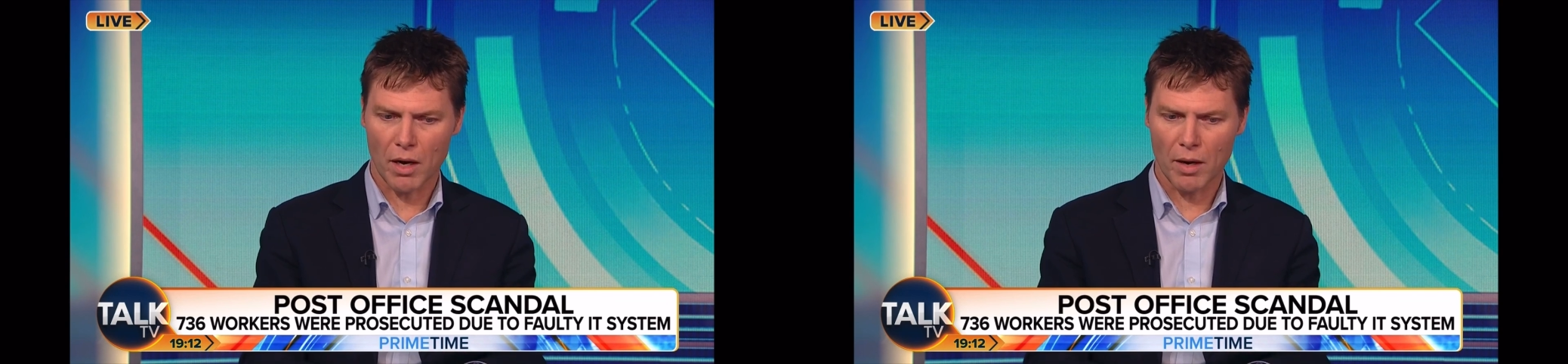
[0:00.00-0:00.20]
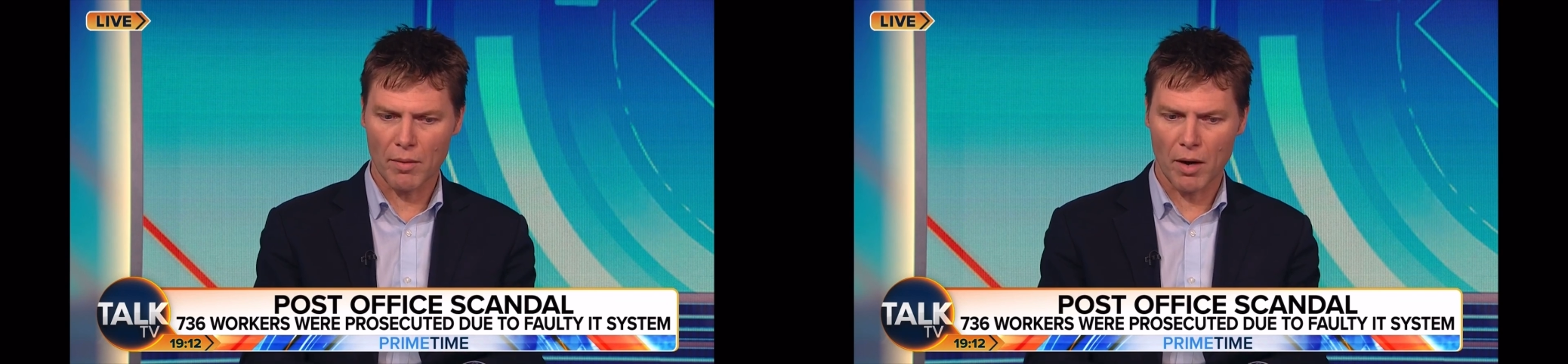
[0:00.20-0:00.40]

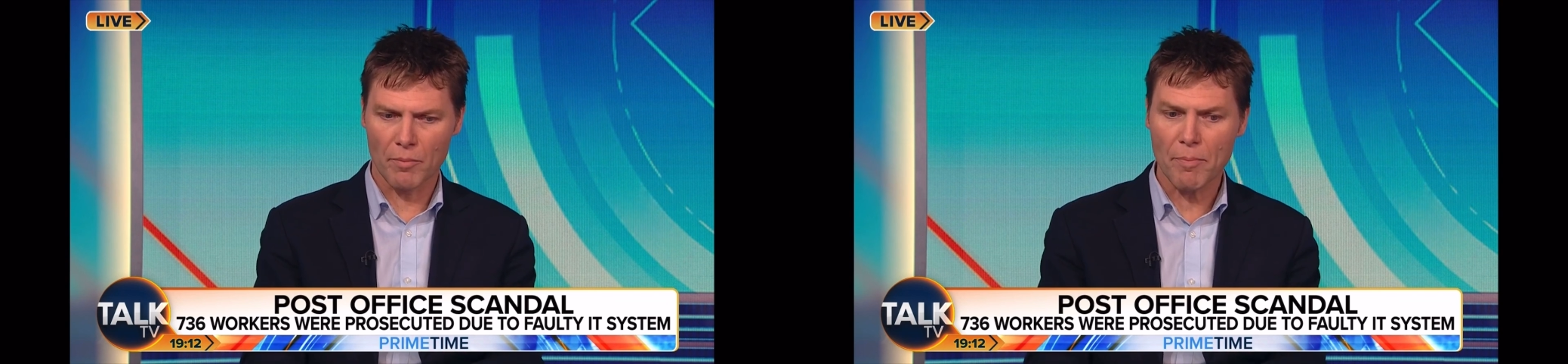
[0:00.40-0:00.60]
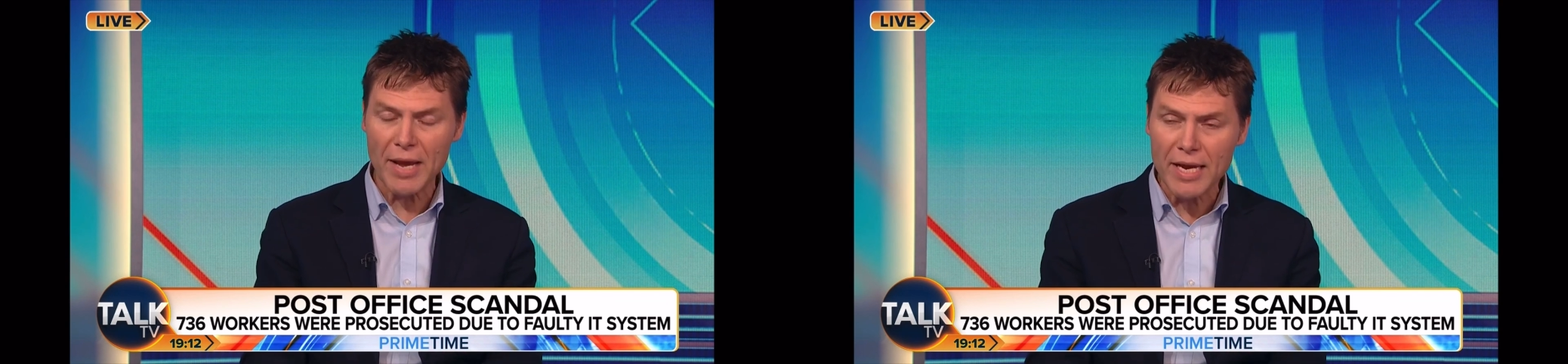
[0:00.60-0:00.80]

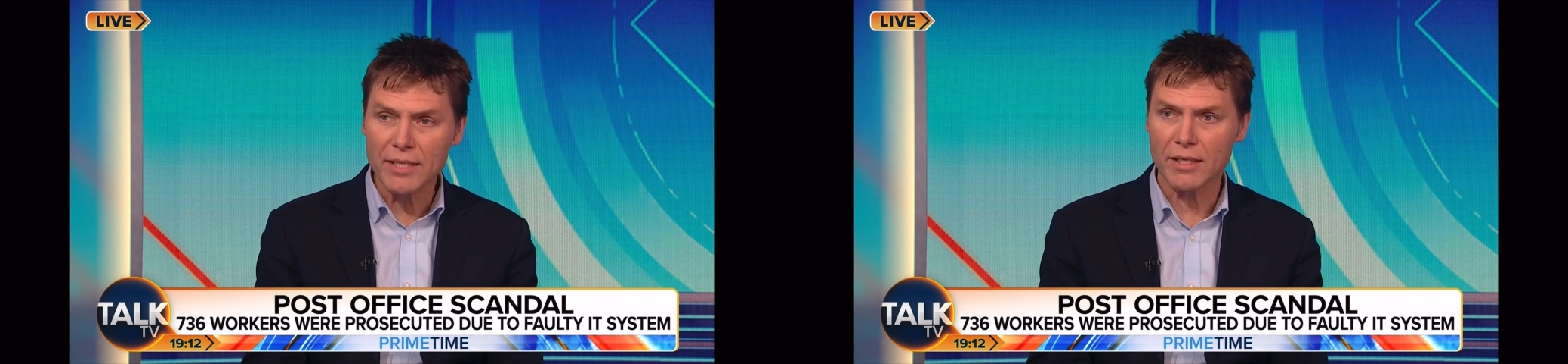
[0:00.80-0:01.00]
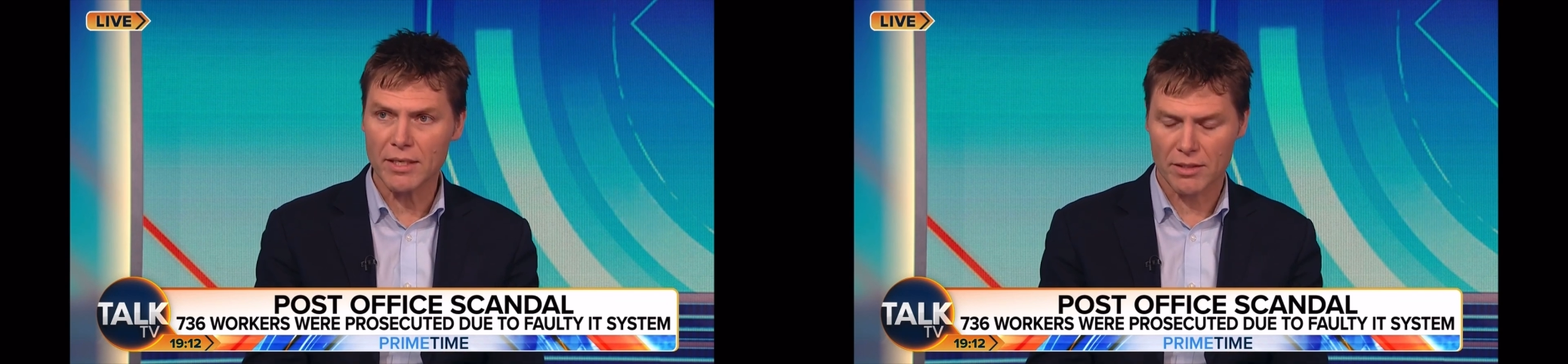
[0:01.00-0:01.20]
I'm
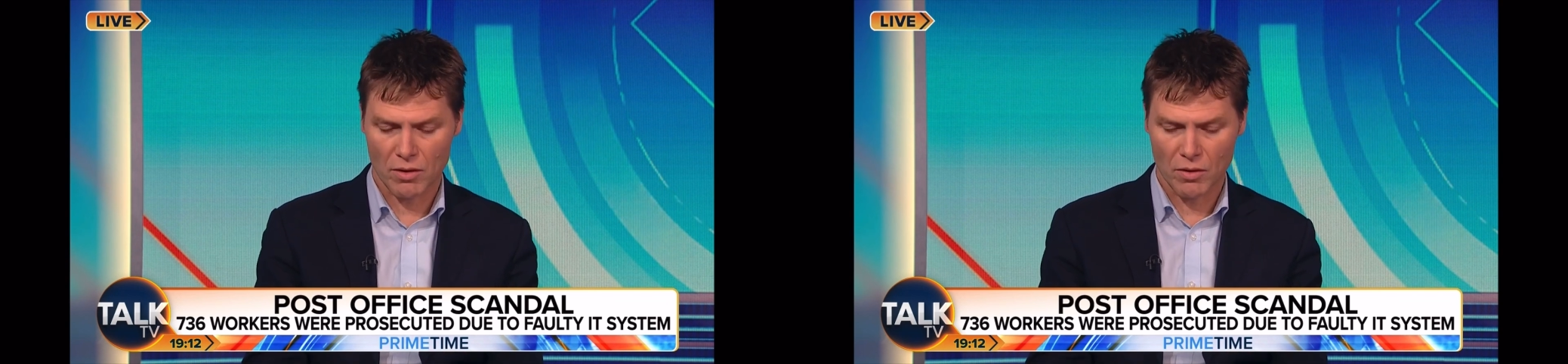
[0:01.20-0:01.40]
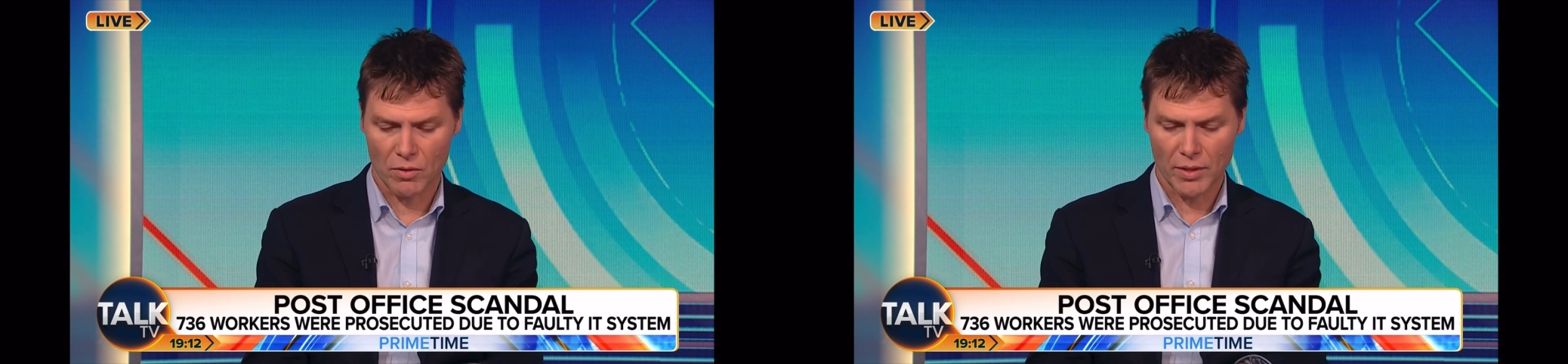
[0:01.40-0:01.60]
repeatedly
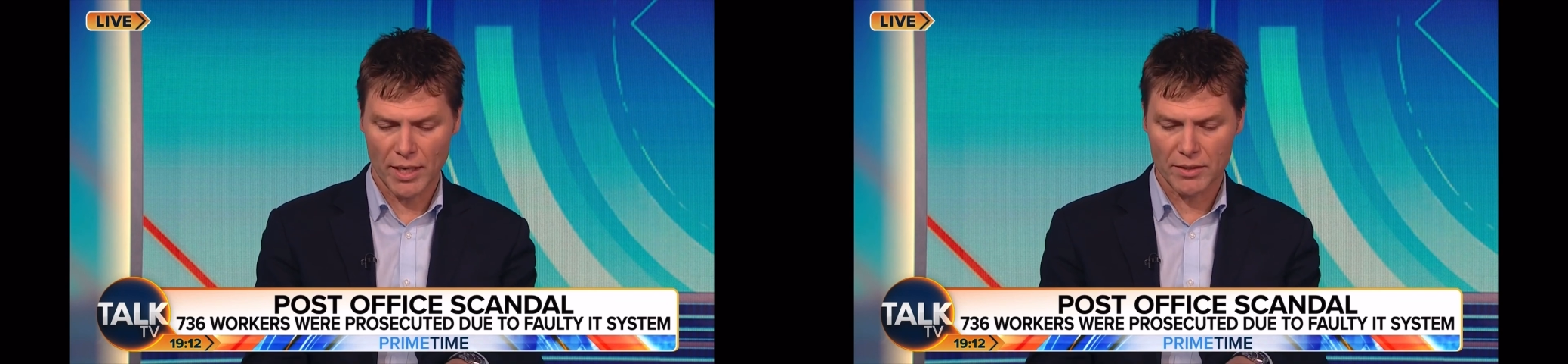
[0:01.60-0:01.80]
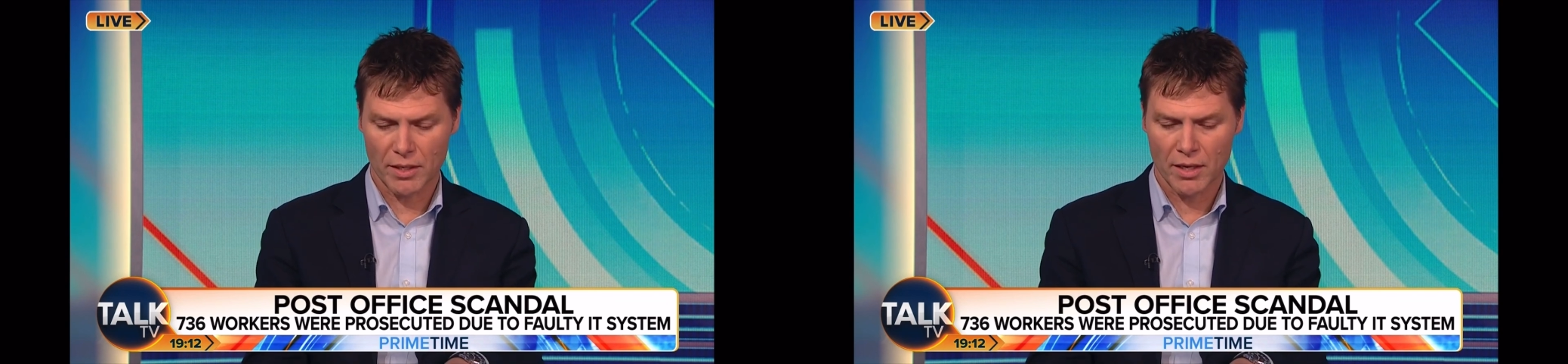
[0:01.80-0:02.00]
told
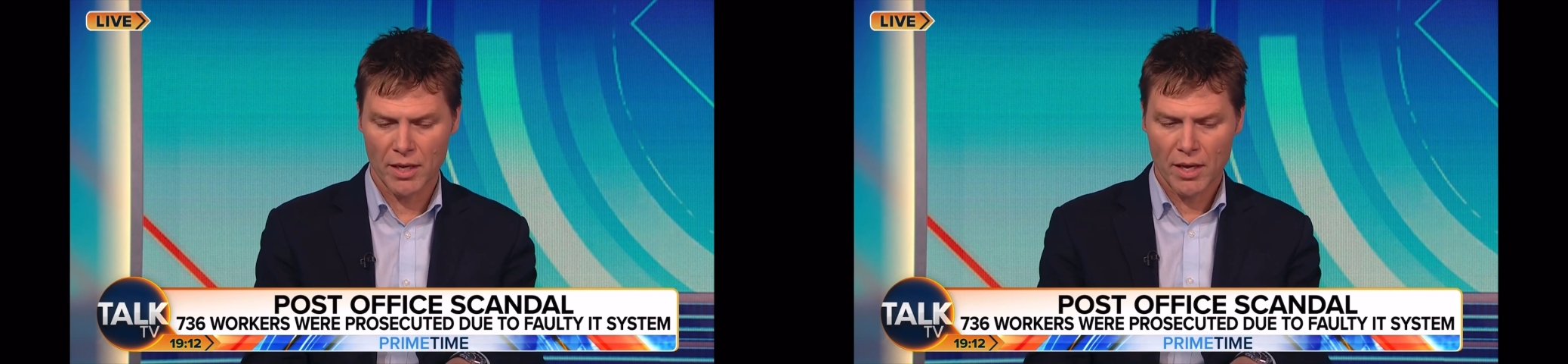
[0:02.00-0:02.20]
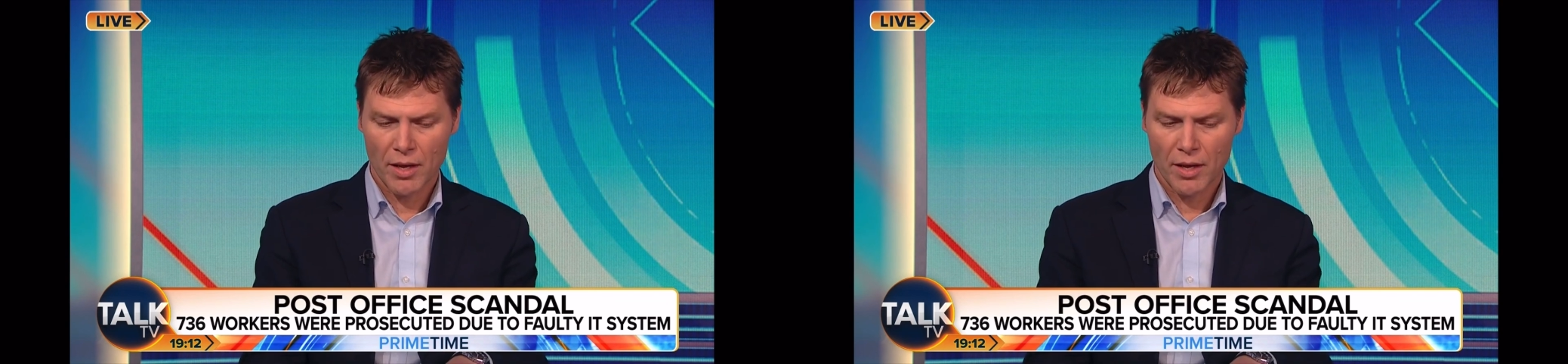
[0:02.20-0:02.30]
is that